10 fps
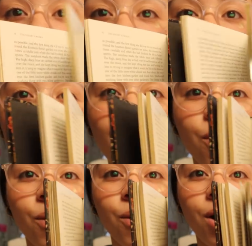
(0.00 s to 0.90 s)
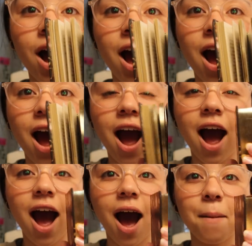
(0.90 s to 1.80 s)
Oh
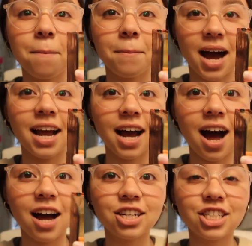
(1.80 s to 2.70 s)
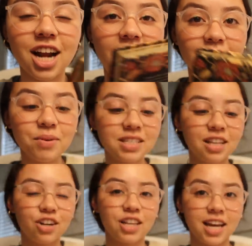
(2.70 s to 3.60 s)
my gosh i was
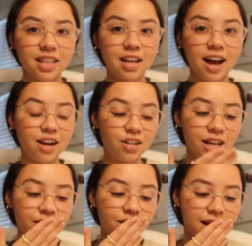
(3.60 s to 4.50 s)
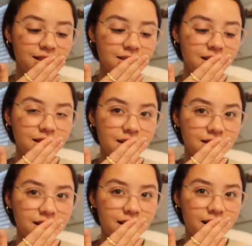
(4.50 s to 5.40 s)
literally in the aisle like looking at this like
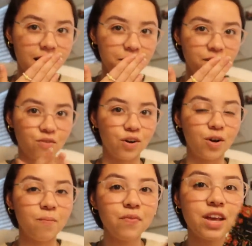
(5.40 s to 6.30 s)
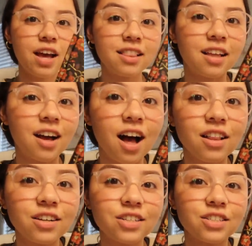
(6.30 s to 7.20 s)
this cannot be real the
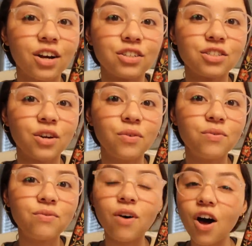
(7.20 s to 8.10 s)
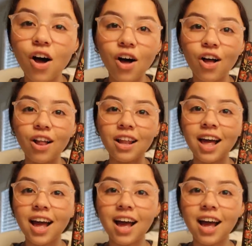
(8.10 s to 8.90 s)
colors are so fall